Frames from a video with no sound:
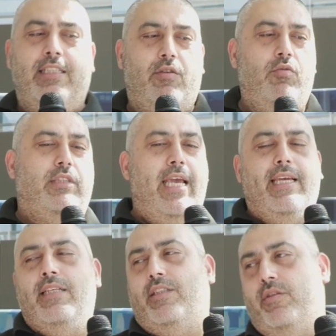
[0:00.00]
all
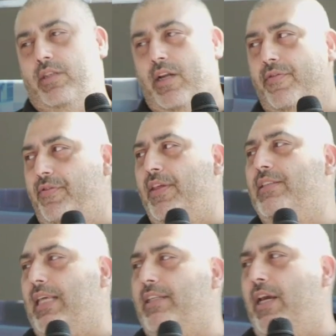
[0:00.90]
take into
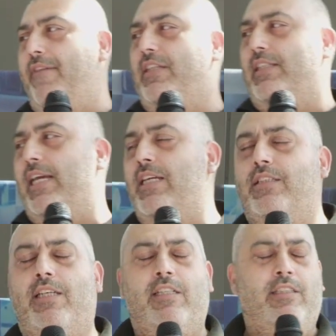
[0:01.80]
things that you have to take
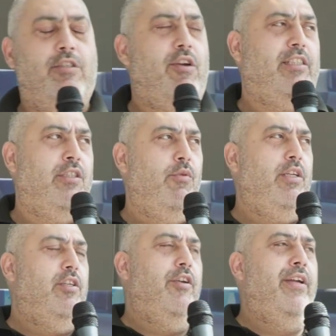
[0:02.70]
into consideration when
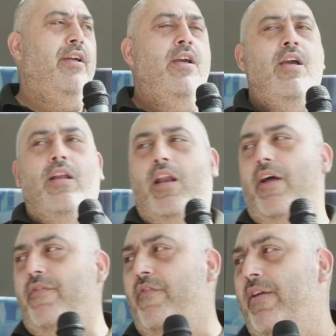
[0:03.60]
you're doing
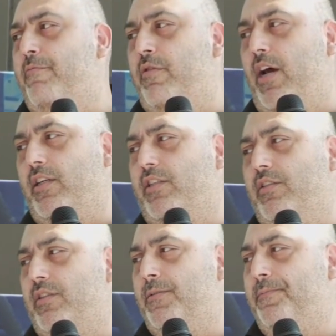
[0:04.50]
live event productions.